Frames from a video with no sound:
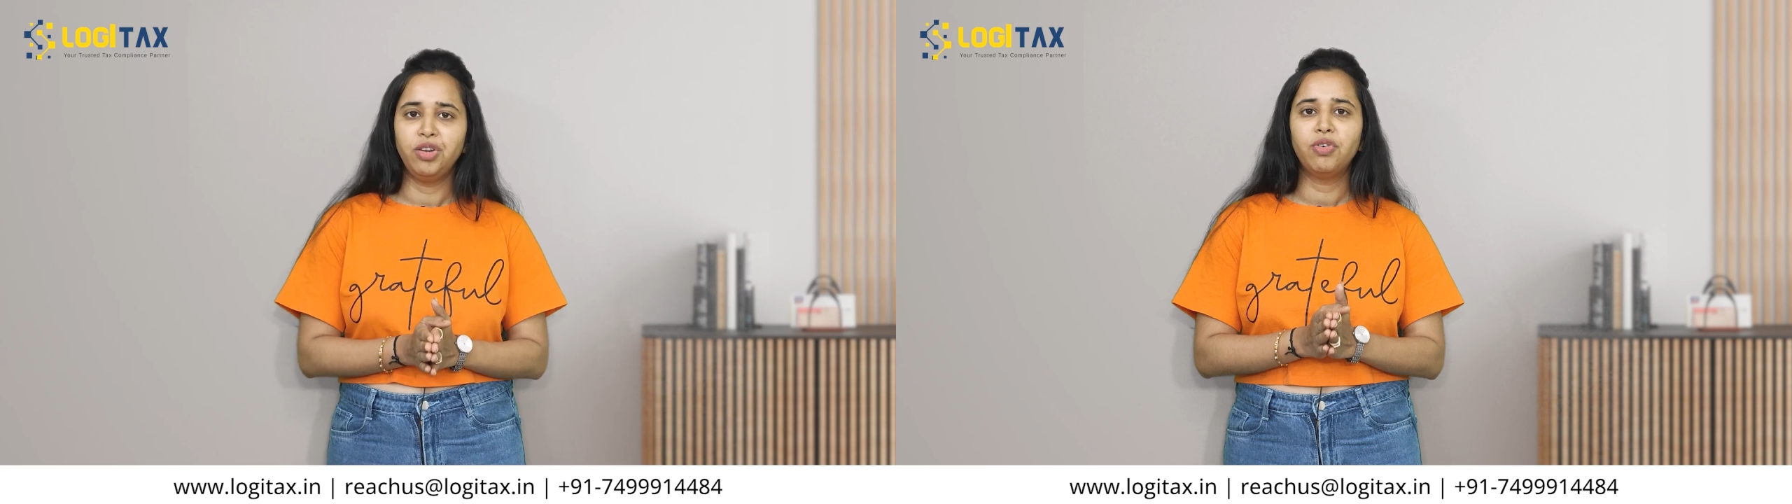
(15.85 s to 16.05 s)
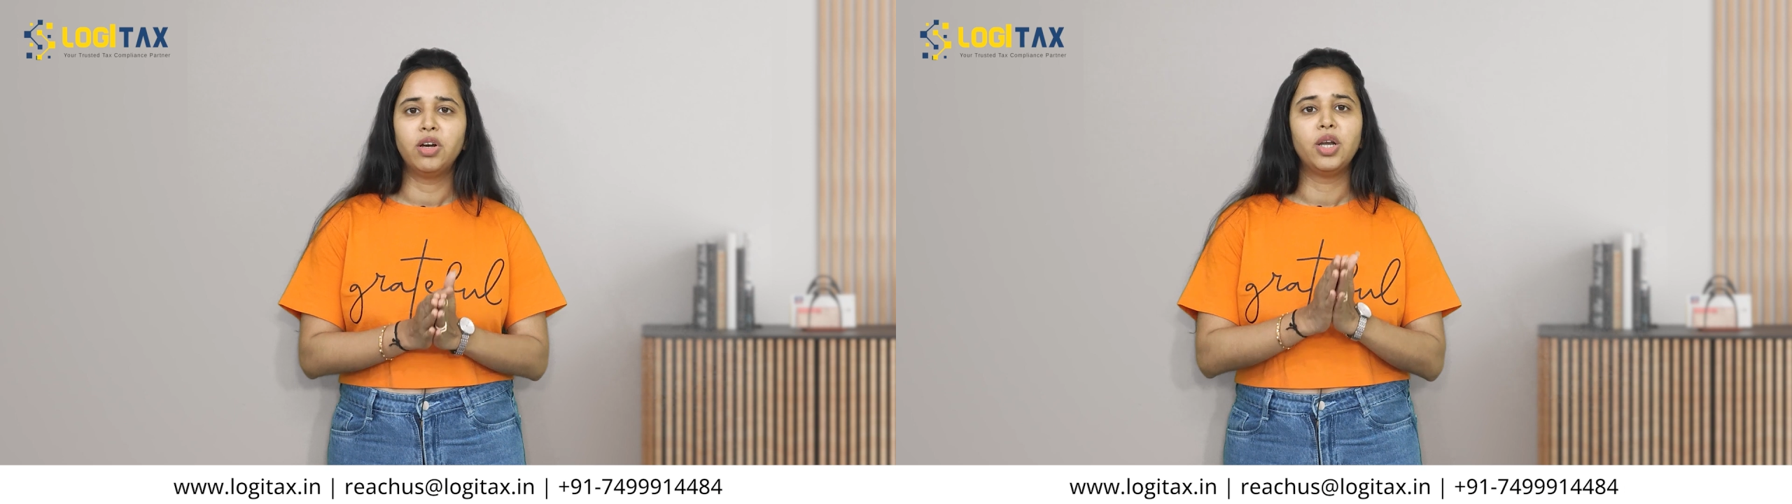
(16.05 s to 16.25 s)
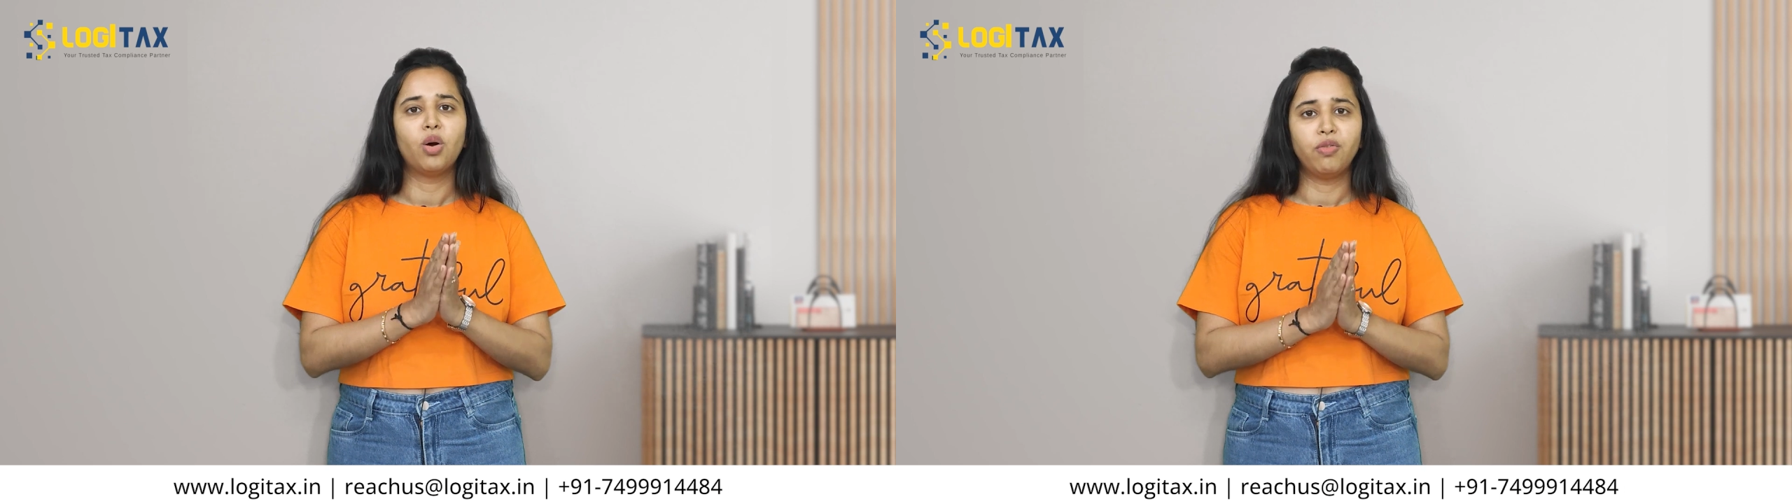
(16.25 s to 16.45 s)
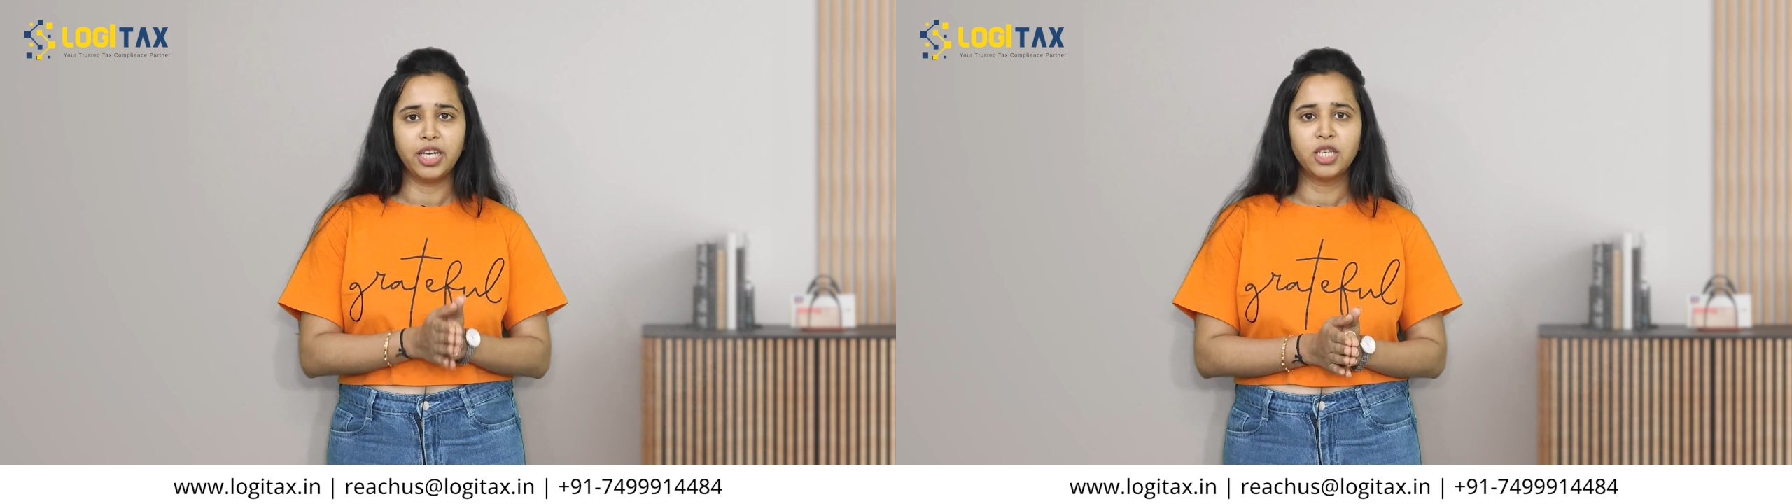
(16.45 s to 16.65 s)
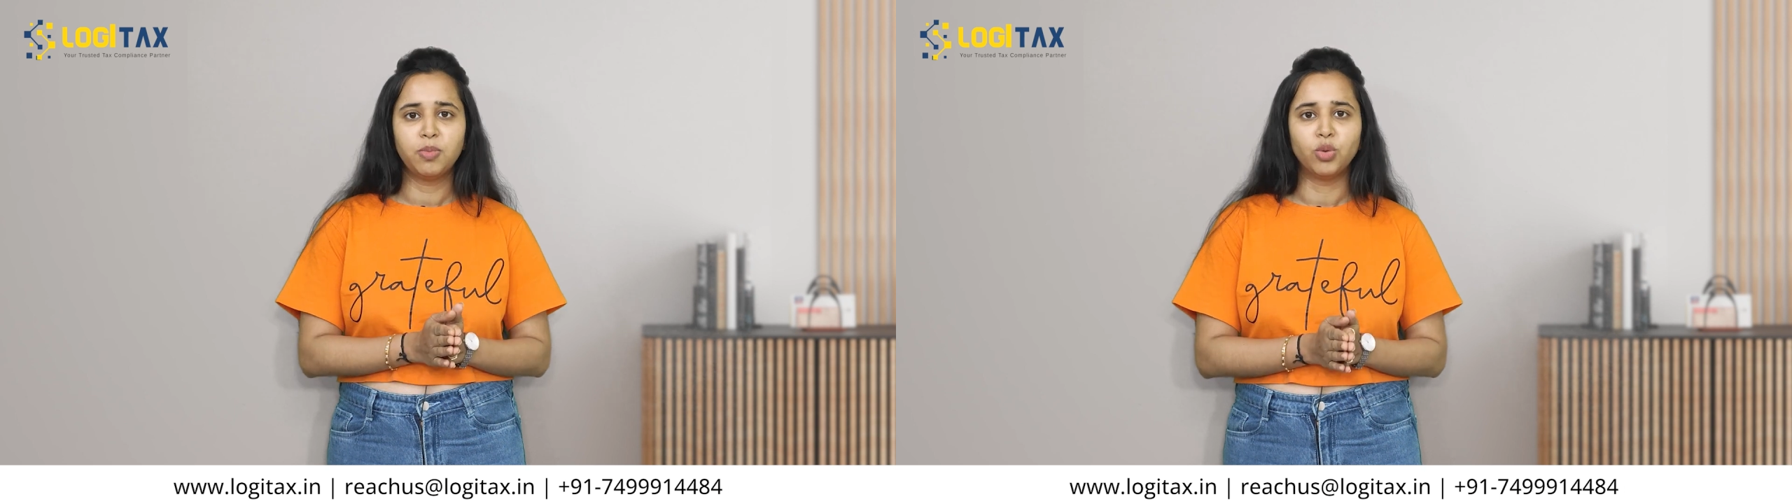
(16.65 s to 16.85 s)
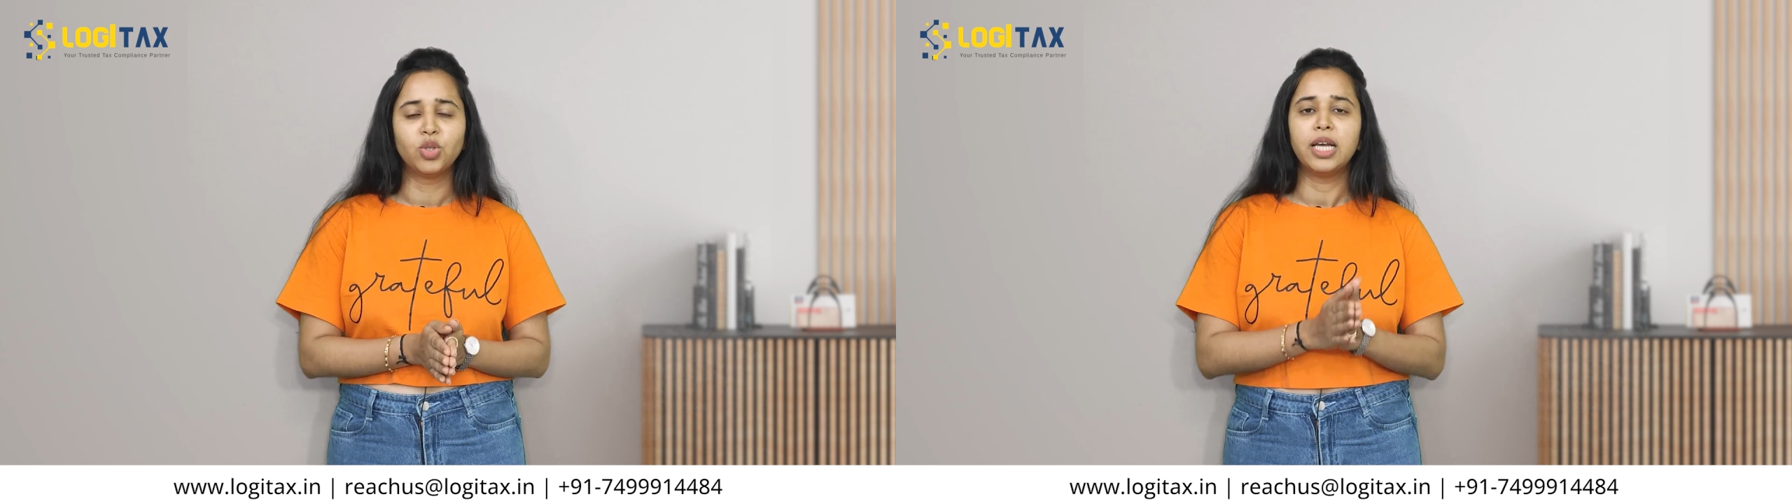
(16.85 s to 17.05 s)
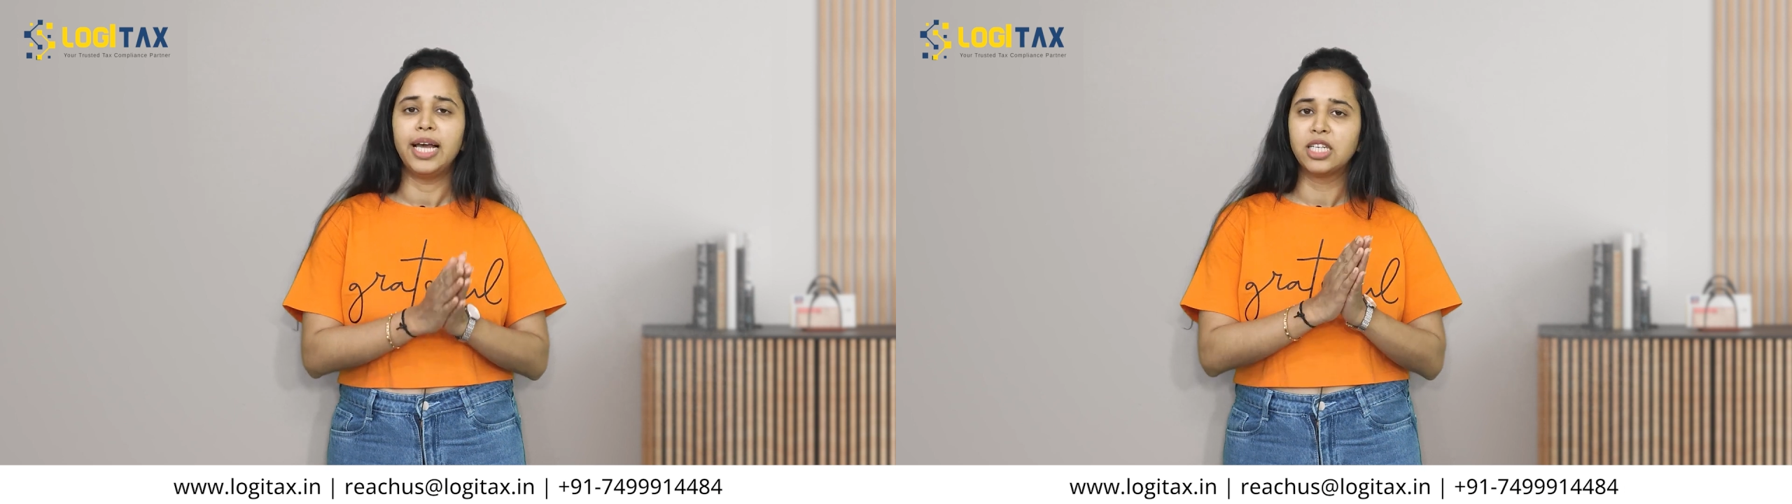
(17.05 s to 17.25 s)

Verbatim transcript: refund of exports,